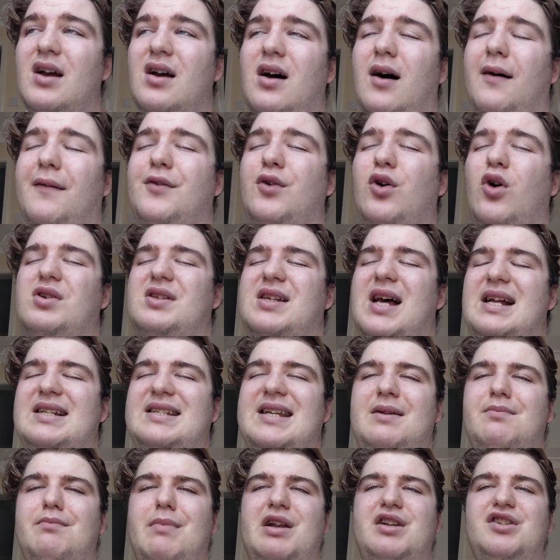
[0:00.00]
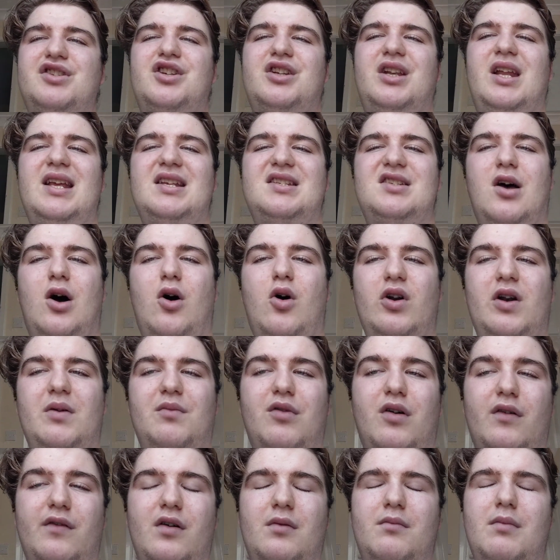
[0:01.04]
Of course, I did mention his older
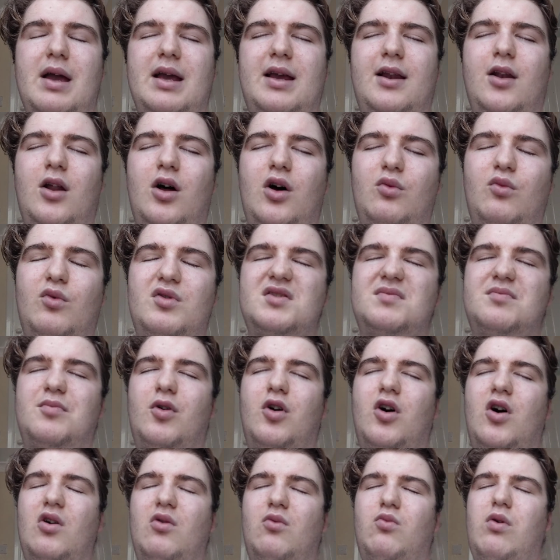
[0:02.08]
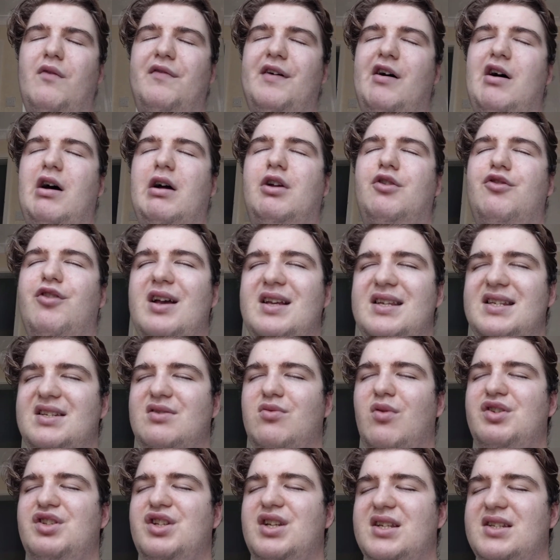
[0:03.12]
brother Miklon was born without a crest,
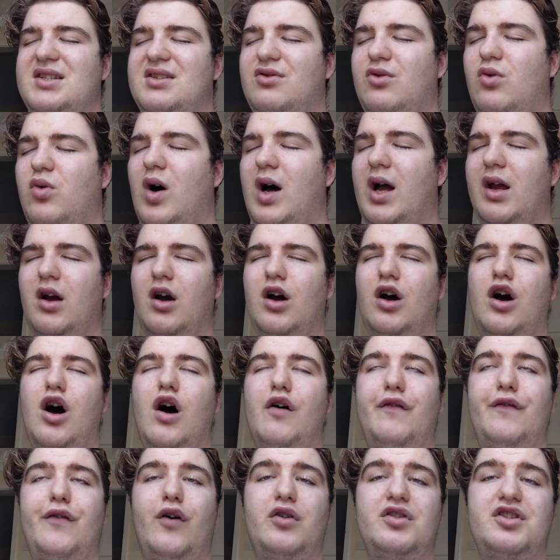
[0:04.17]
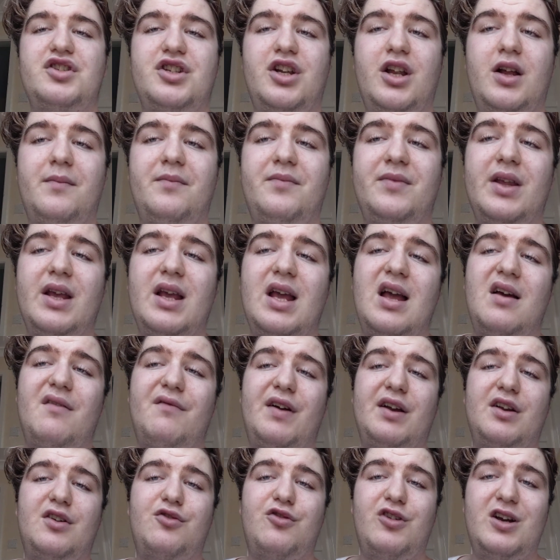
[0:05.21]
which is quite unfortunate
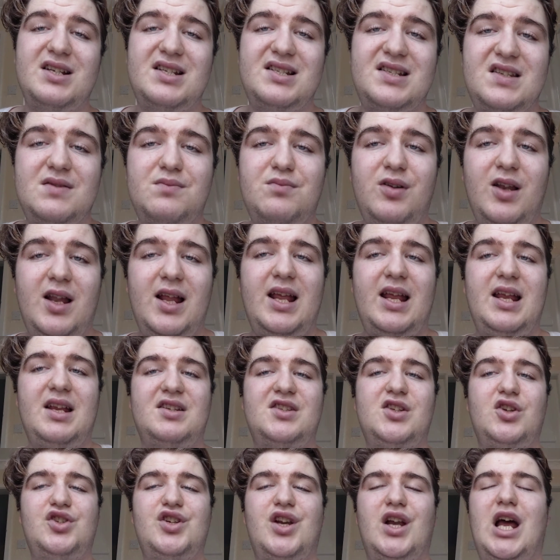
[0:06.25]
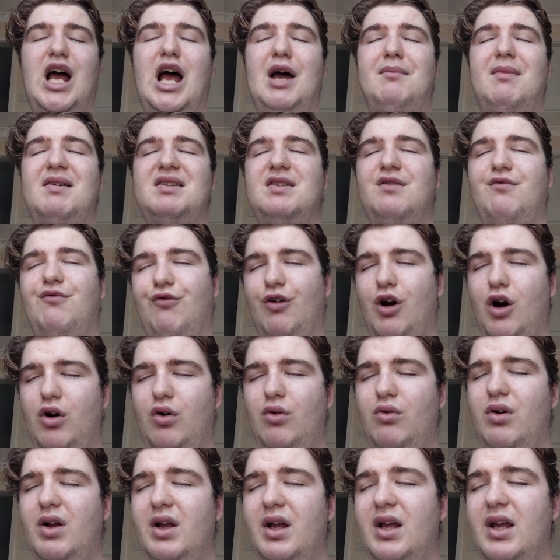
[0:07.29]
that crests play such a massive
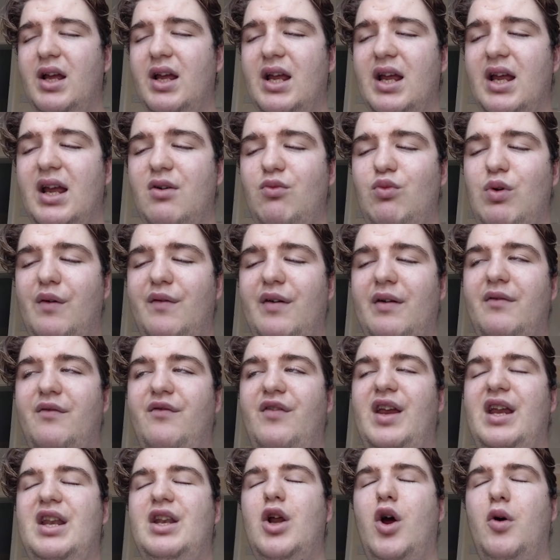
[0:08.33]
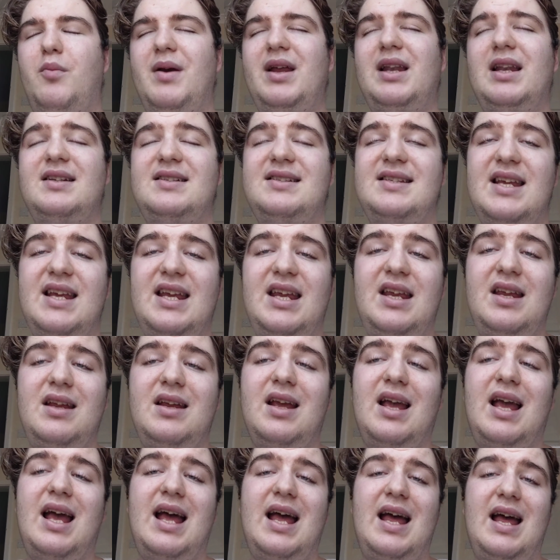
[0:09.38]
role within the nobility,
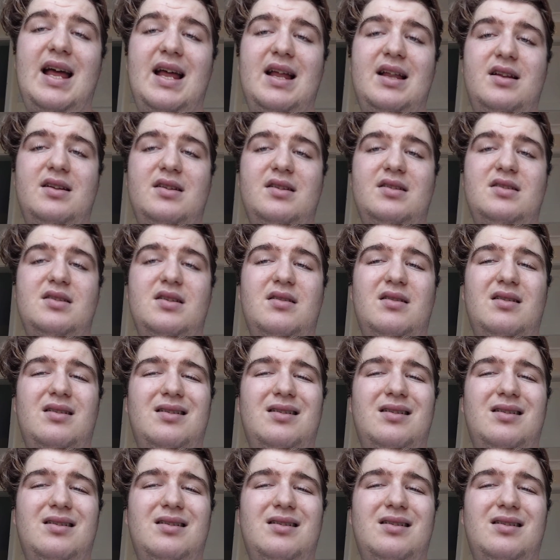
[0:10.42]
and